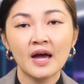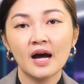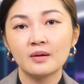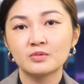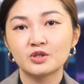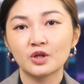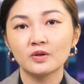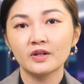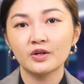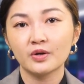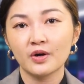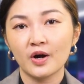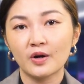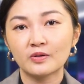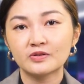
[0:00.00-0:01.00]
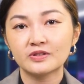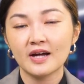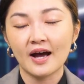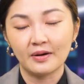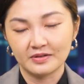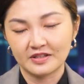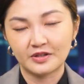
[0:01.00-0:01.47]
I'm Jolie, your host.
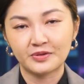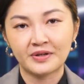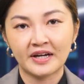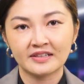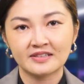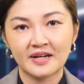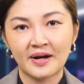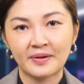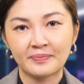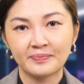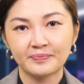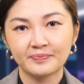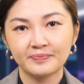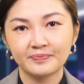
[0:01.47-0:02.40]
I will see you next time.